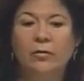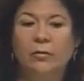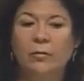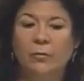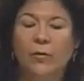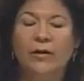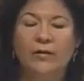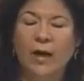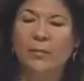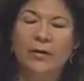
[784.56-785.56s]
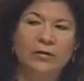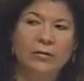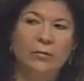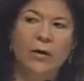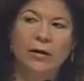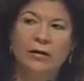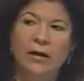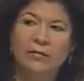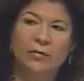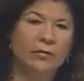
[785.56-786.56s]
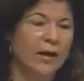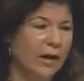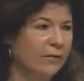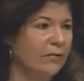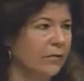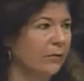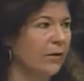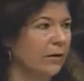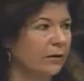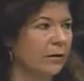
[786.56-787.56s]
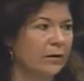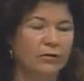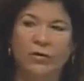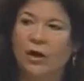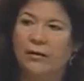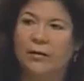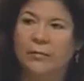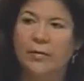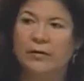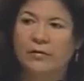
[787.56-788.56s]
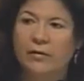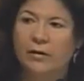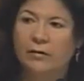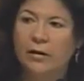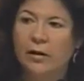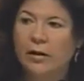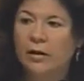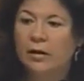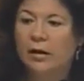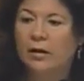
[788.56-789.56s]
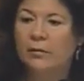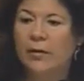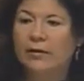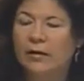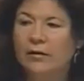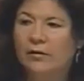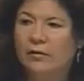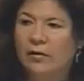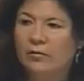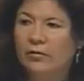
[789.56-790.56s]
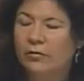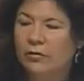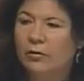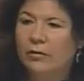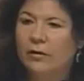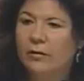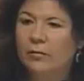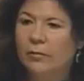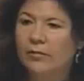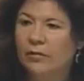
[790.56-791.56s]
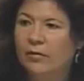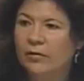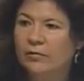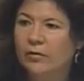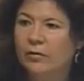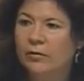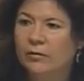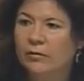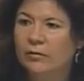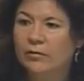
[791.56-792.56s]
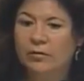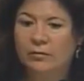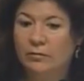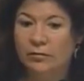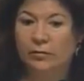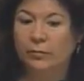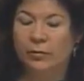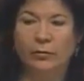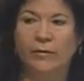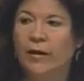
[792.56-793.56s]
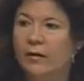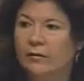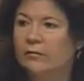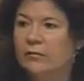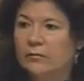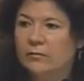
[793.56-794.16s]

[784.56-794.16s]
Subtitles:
to what is happening to wildlife, so to have something solid in place there, I think is essential. So I think it would be very difficult to work without it.